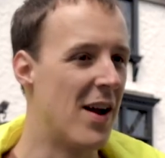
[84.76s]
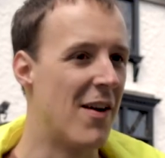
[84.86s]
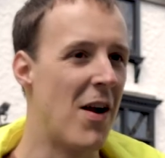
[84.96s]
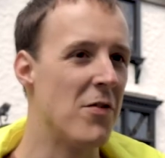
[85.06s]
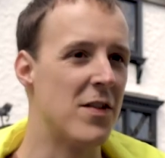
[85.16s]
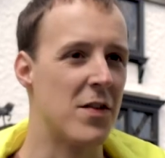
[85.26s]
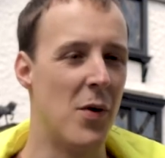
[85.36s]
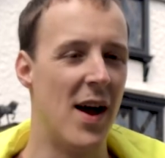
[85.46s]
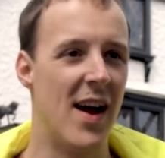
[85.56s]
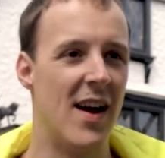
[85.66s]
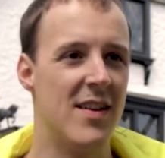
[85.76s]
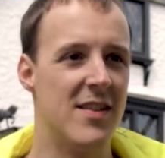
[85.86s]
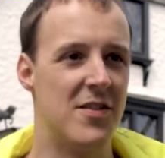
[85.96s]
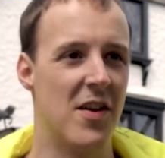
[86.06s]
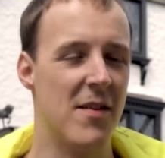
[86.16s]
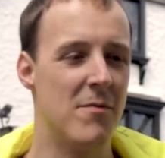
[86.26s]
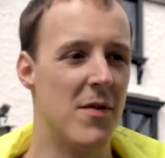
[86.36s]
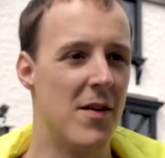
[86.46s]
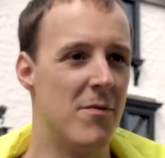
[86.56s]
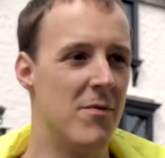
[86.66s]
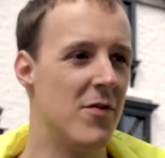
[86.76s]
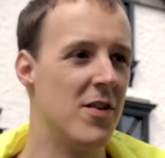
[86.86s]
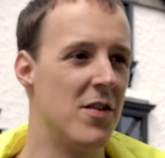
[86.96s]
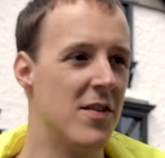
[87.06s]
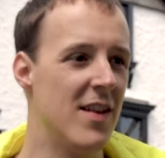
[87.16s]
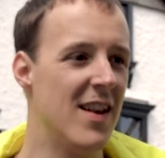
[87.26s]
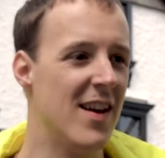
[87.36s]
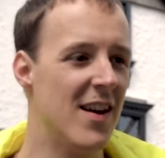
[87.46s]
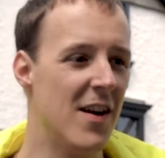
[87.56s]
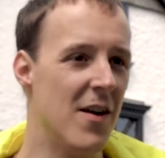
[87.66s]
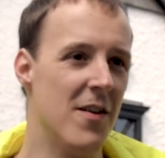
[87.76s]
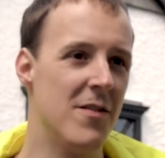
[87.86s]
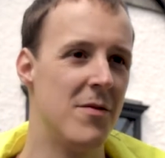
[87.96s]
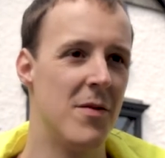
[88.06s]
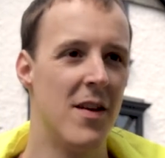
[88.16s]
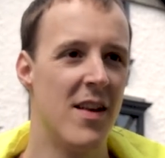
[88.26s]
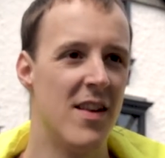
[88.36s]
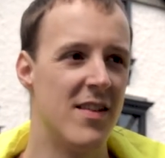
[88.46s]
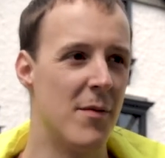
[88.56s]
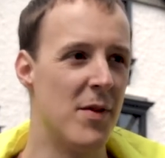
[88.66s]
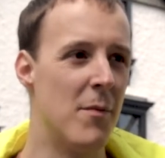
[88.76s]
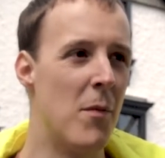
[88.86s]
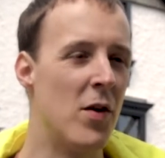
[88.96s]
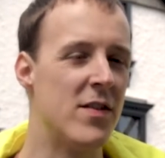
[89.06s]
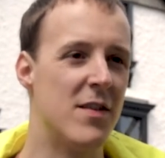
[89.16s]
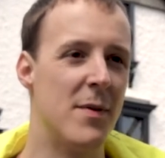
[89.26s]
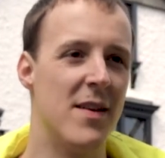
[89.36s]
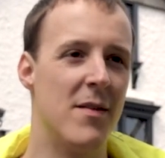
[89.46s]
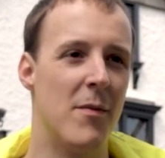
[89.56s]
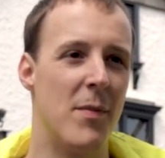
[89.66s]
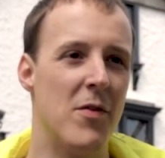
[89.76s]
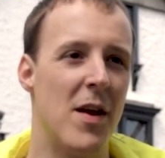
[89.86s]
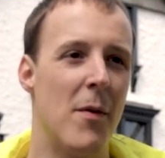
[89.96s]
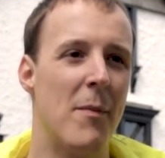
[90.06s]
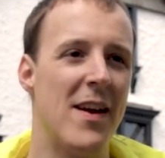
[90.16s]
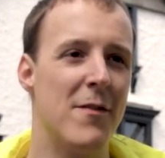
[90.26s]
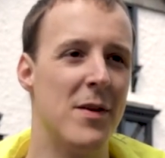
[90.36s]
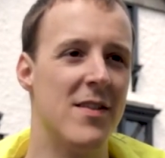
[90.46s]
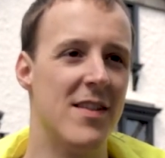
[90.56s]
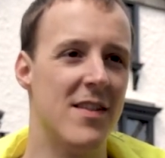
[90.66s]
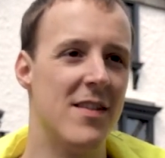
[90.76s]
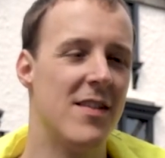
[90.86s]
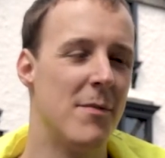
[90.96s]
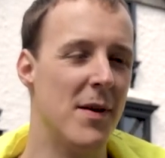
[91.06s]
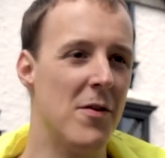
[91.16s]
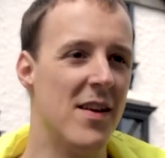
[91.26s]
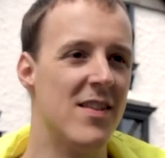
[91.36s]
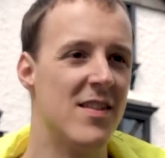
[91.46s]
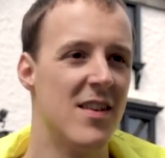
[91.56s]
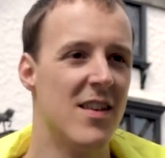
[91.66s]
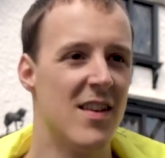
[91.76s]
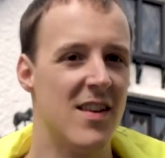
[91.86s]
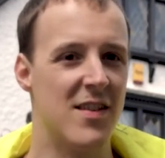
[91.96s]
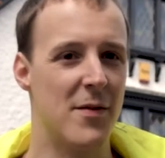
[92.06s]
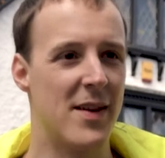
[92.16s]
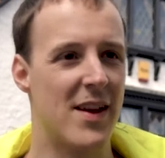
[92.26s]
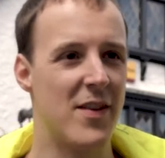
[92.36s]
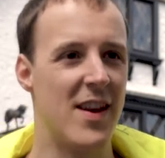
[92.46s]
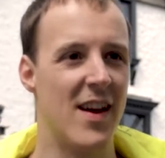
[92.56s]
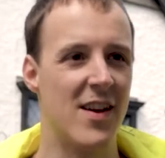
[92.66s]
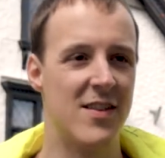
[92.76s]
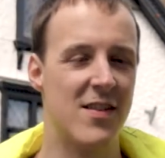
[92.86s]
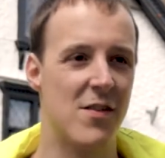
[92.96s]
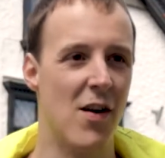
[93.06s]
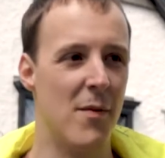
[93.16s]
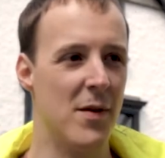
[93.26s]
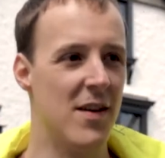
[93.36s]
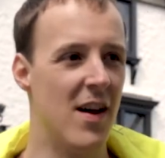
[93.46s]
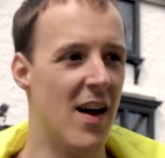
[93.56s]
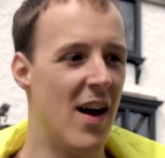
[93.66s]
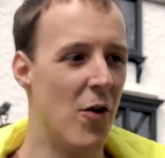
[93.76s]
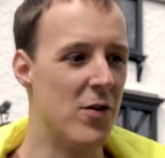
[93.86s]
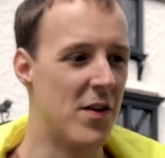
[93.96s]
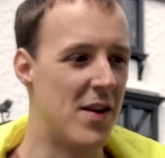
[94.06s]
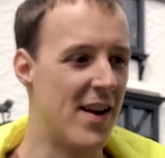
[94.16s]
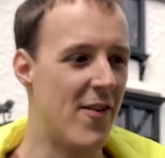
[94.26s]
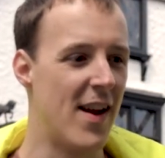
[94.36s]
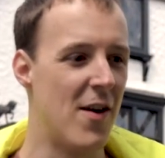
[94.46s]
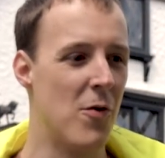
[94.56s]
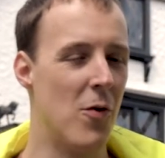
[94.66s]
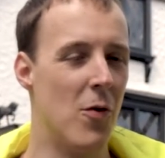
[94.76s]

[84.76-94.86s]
doing around the square to try and reduce the litter and some of the moss that's been building up on pavements and buildings. And so we've been giving that a good scrub and also clearing out